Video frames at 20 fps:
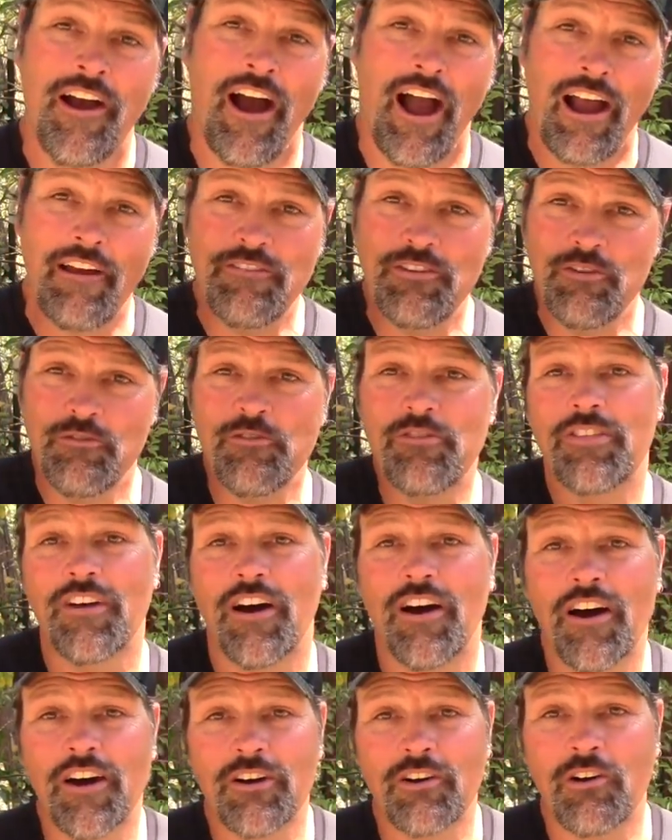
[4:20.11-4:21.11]
I've used the
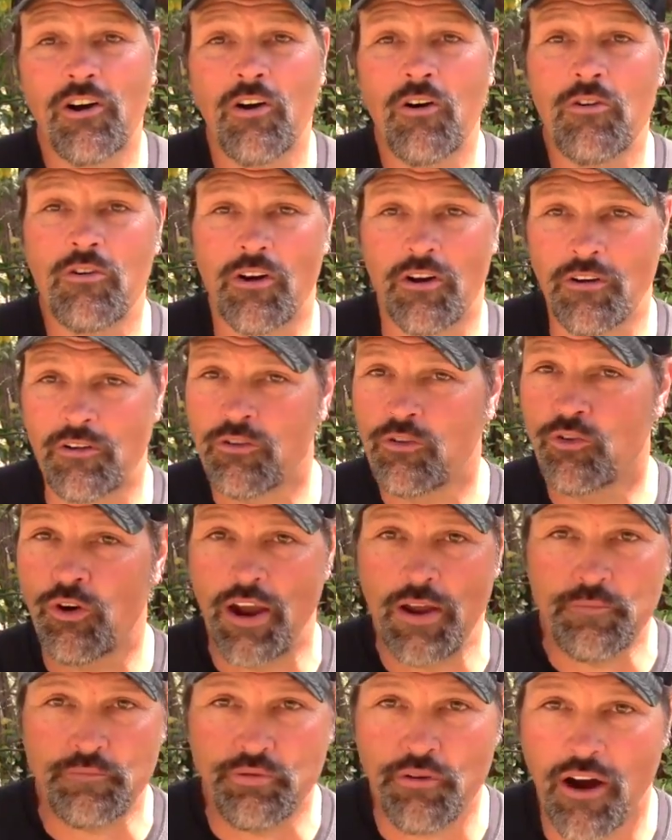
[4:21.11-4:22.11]
Hunter Honer.
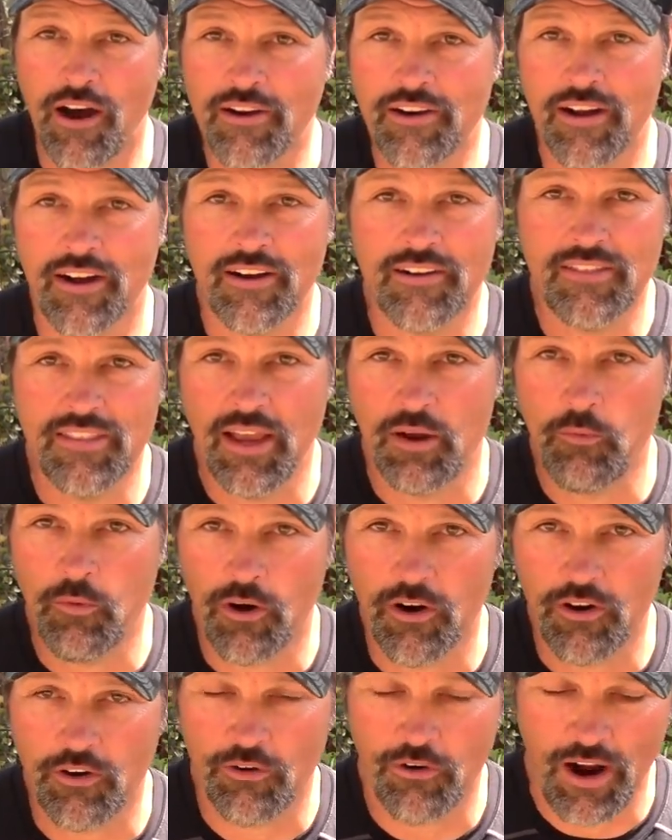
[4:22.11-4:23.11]
Great product. They
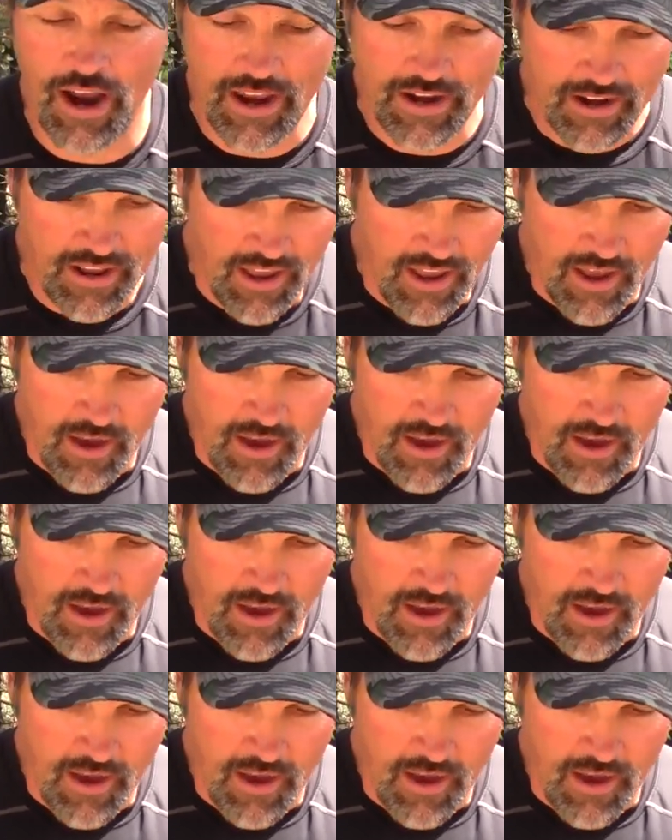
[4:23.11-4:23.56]
work great.